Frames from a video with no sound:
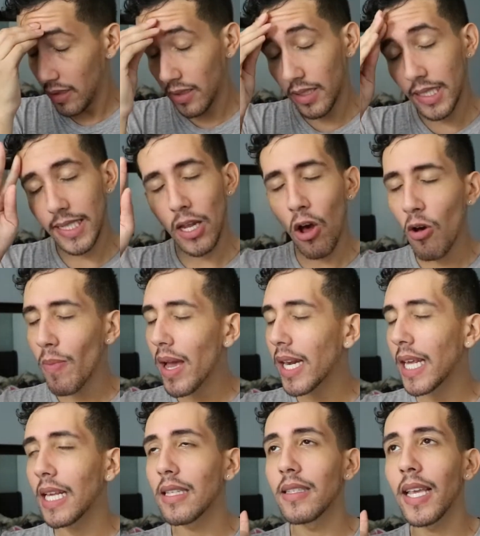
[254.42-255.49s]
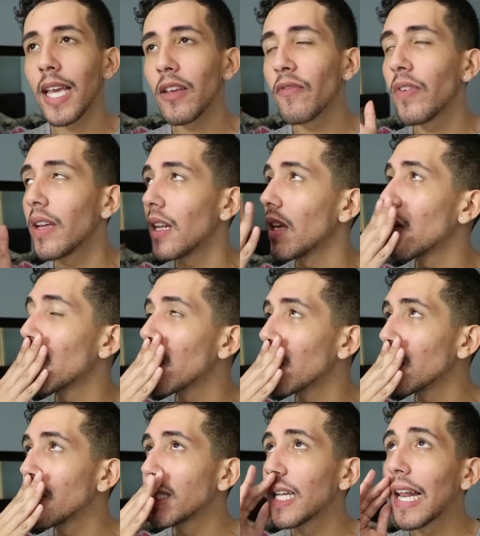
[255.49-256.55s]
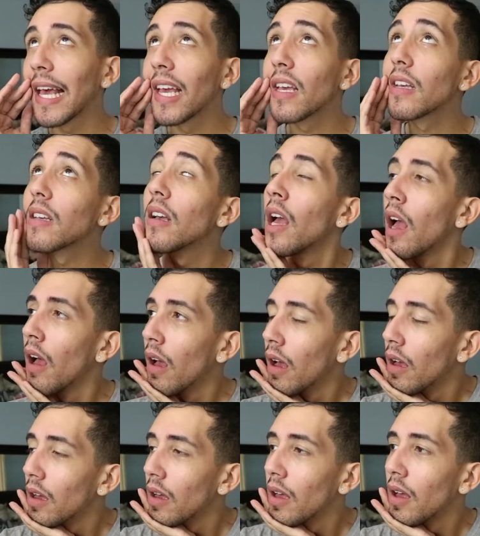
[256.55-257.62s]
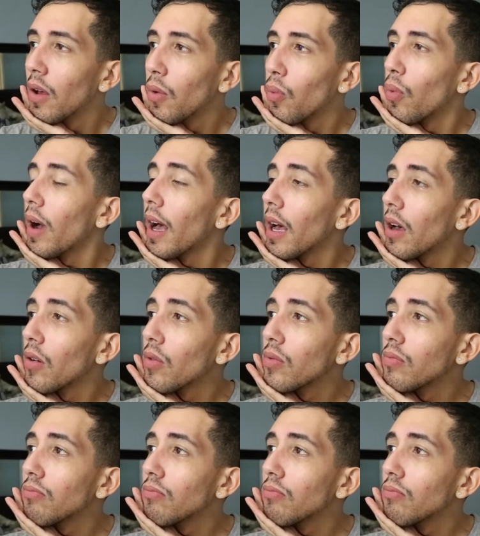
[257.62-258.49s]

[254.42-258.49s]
so many dick videos, like, wow.